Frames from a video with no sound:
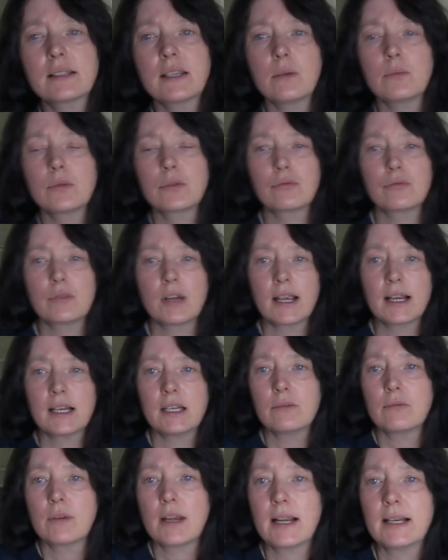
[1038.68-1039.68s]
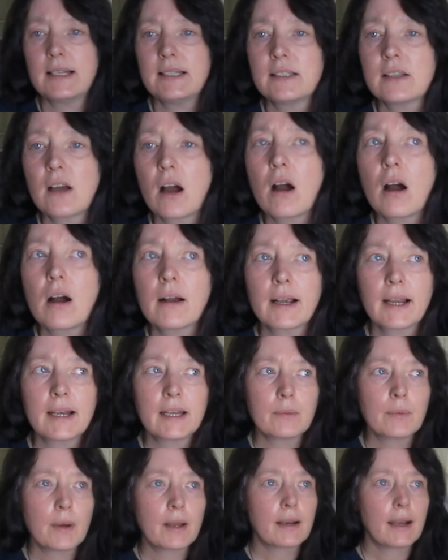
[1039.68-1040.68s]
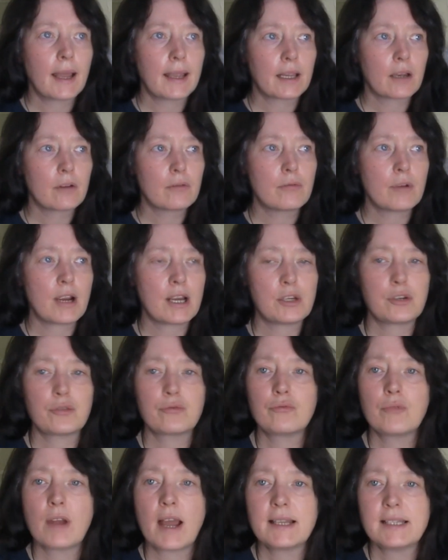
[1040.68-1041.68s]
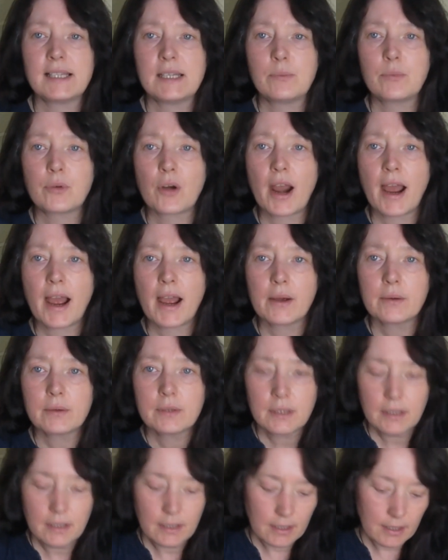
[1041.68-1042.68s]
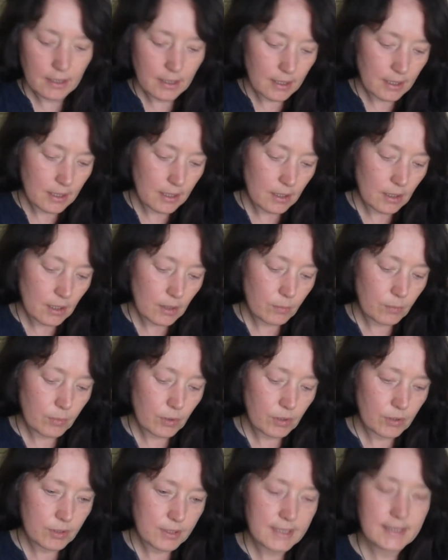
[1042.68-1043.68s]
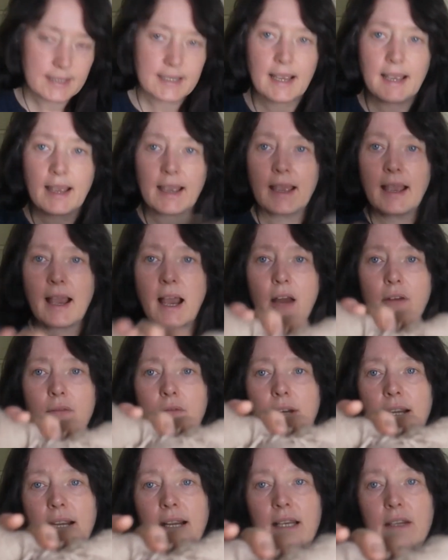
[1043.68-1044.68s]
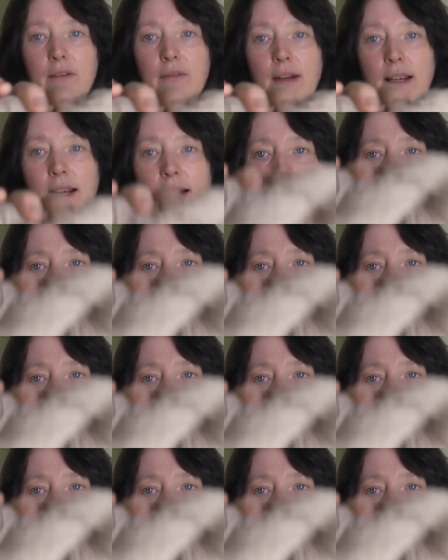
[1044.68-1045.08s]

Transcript: it was really, really dark, and it went like a rich reddy brown, but I really, really